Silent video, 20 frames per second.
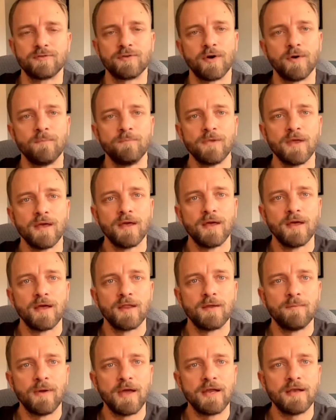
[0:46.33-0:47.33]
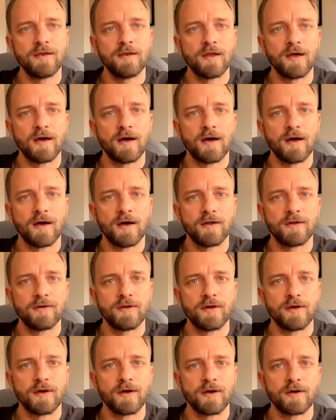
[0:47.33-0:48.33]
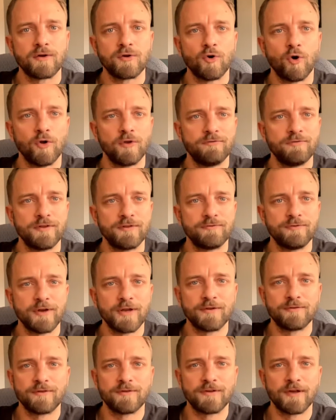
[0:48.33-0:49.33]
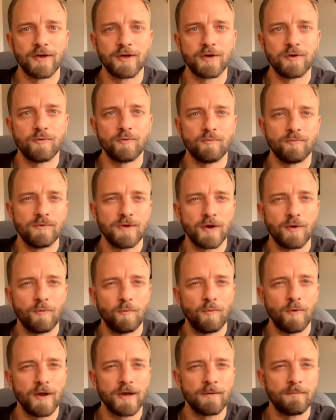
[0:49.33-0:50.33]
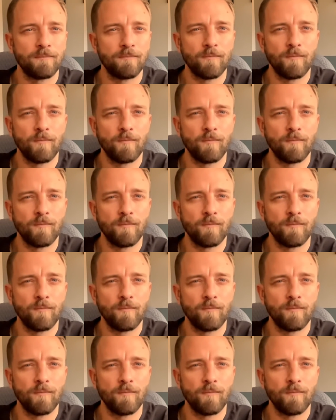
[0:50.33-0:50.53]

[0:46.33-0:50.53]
So the main uh, uh goal of this video is to tell you, you know, what, a,